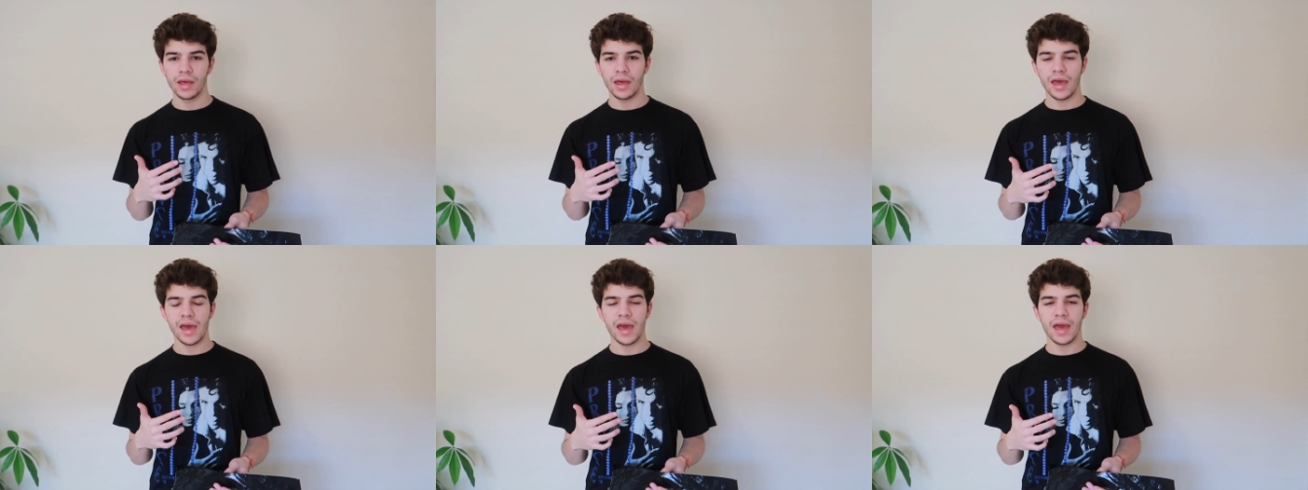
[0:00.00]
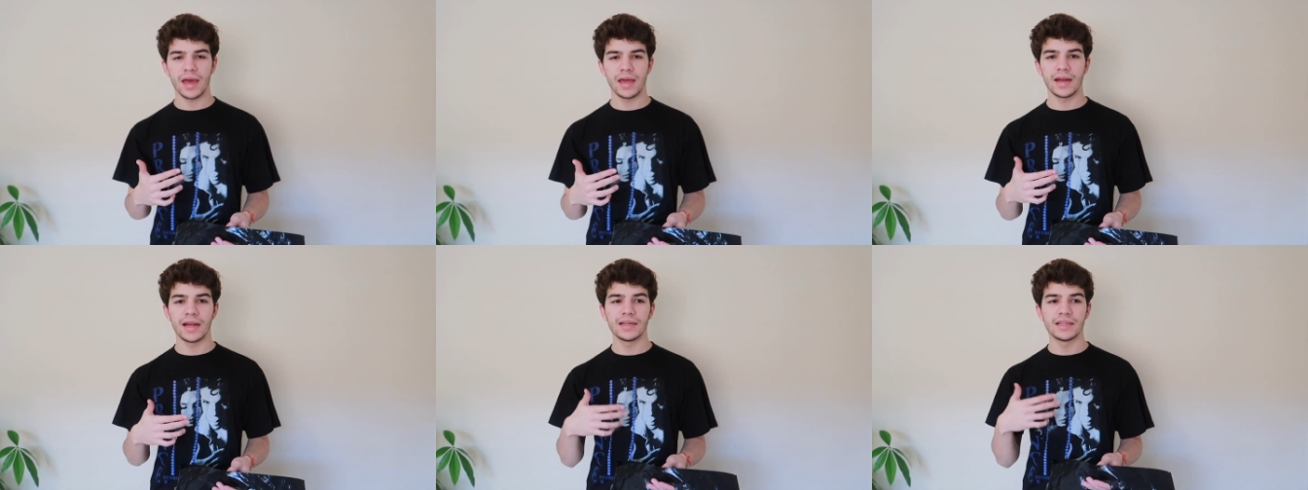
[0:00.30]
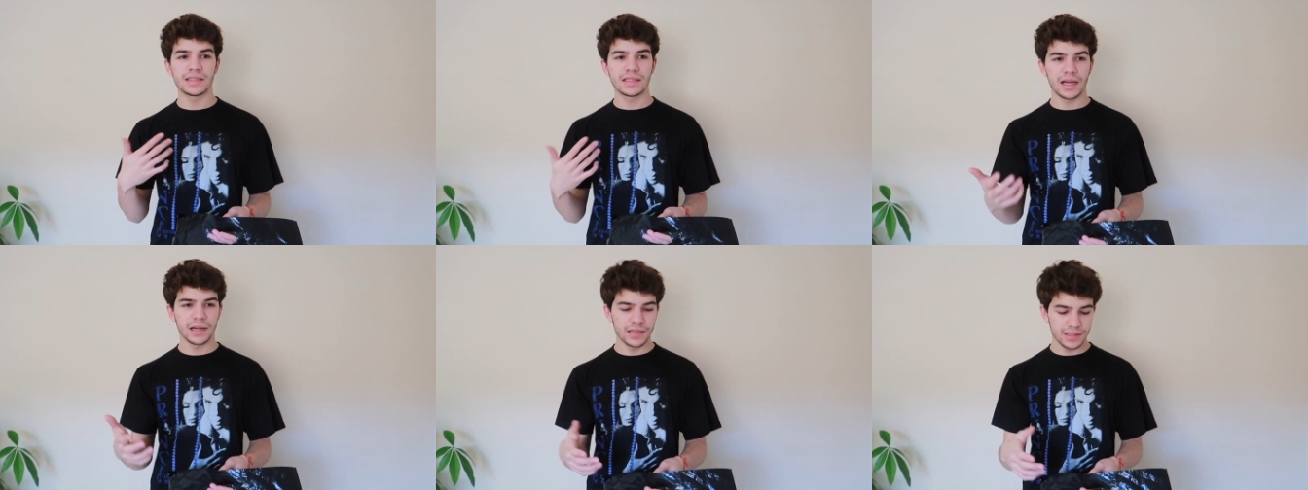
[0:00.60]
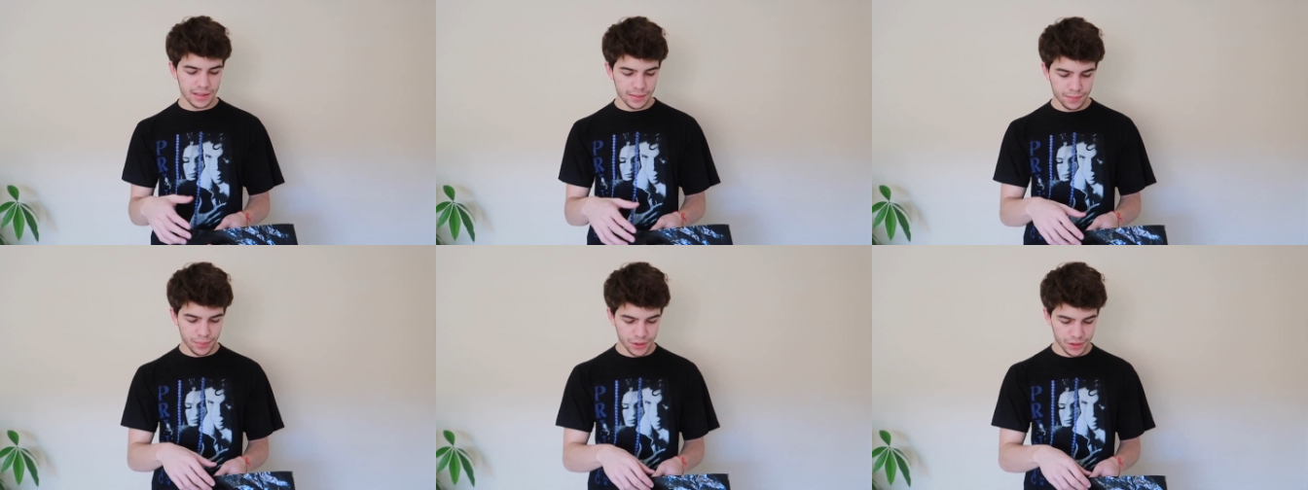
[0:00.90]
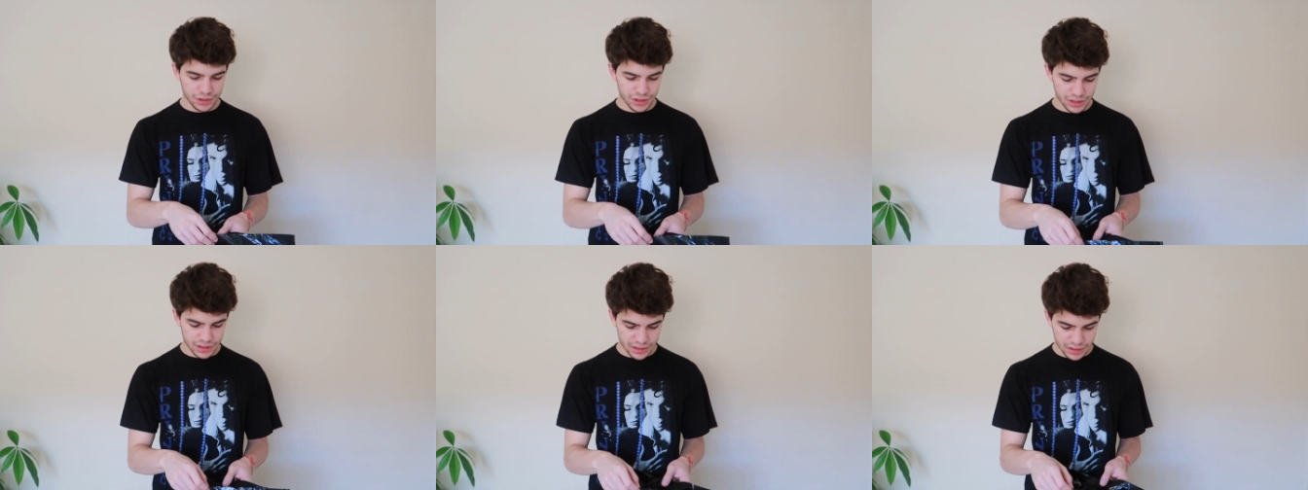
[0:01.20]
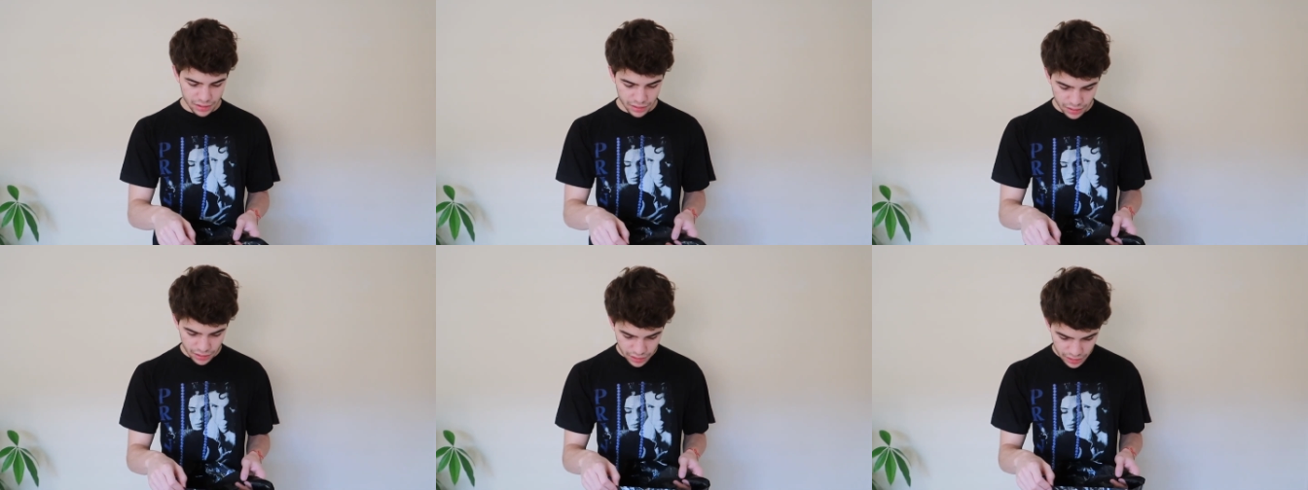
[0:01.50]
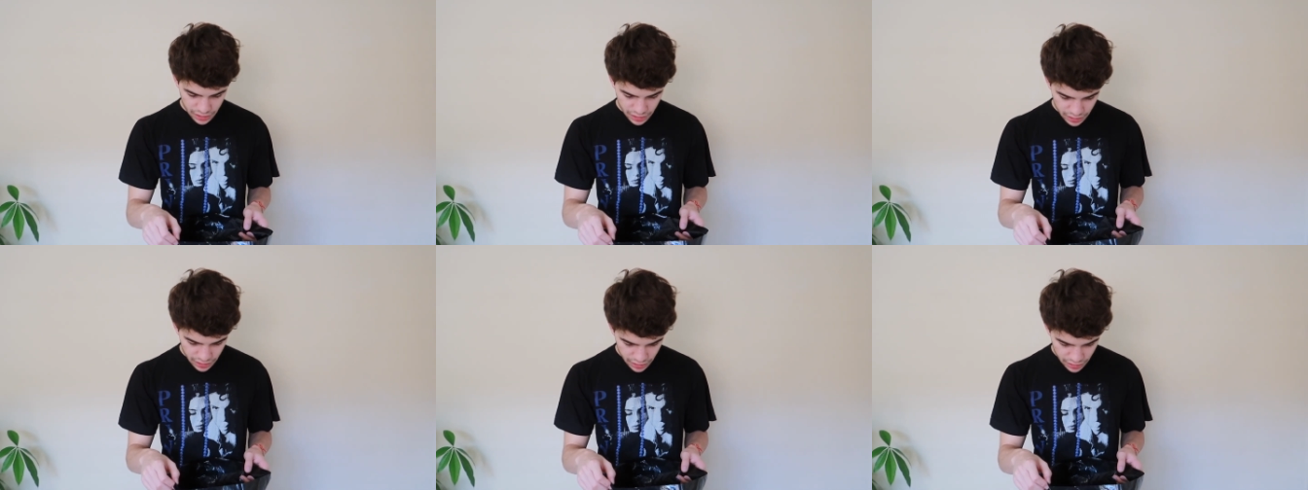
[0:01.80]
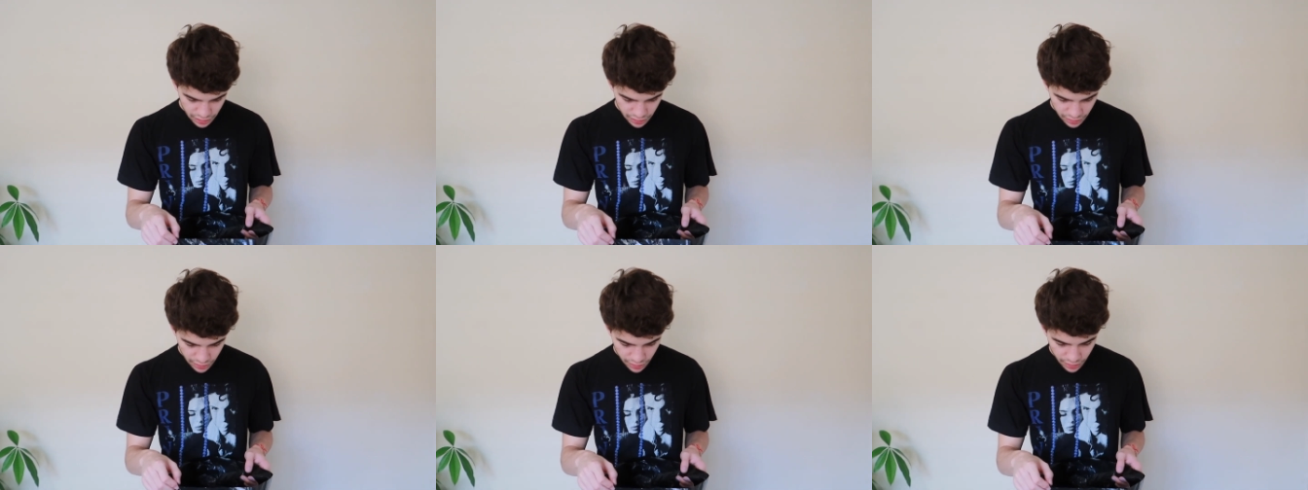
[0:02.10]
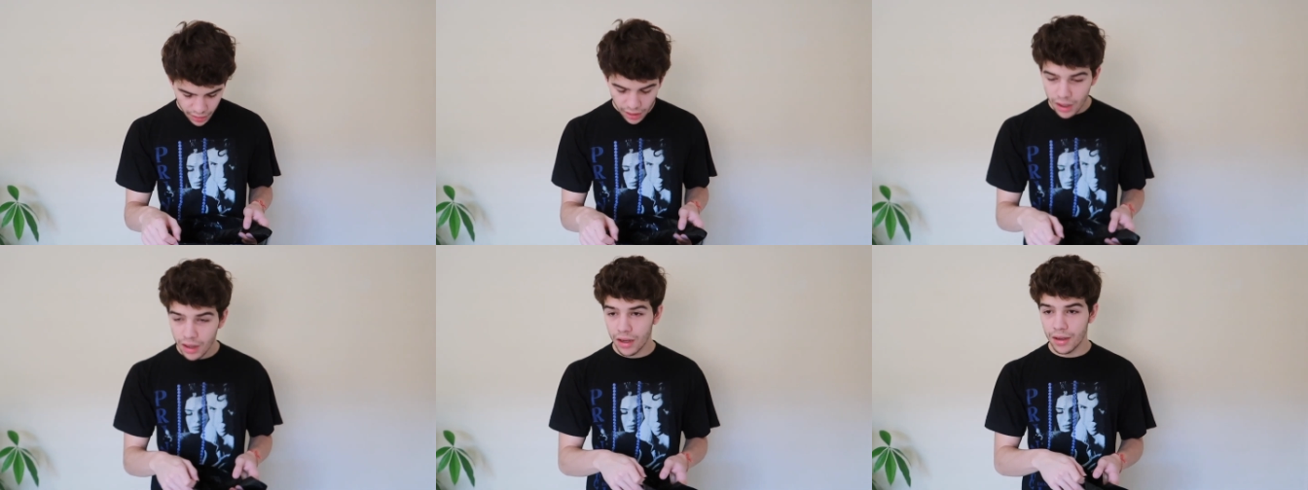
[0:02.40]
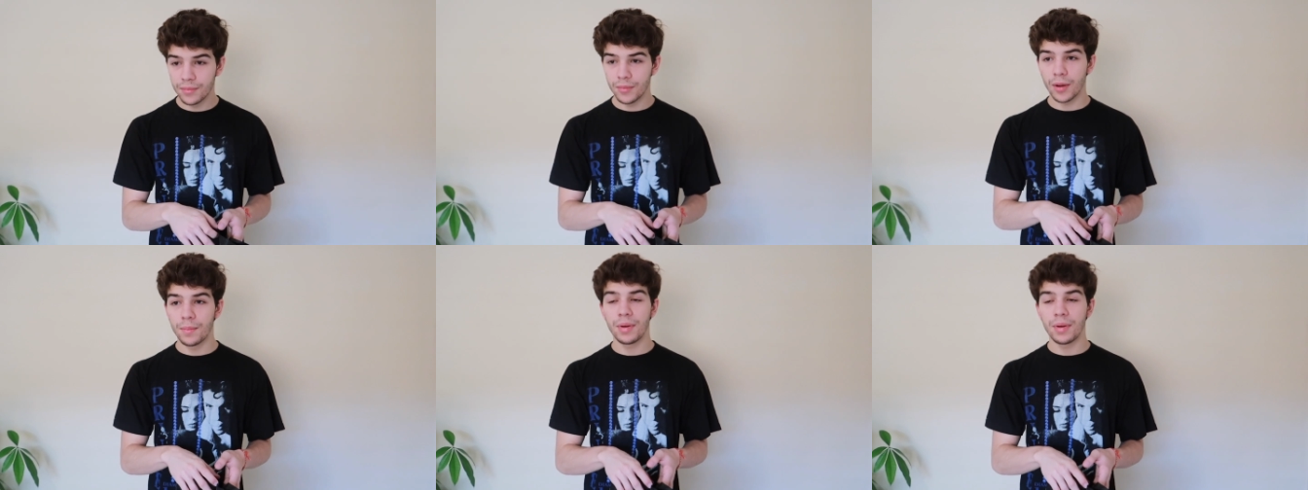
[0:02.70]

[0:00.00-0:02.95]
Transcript: And I decided to purchase um,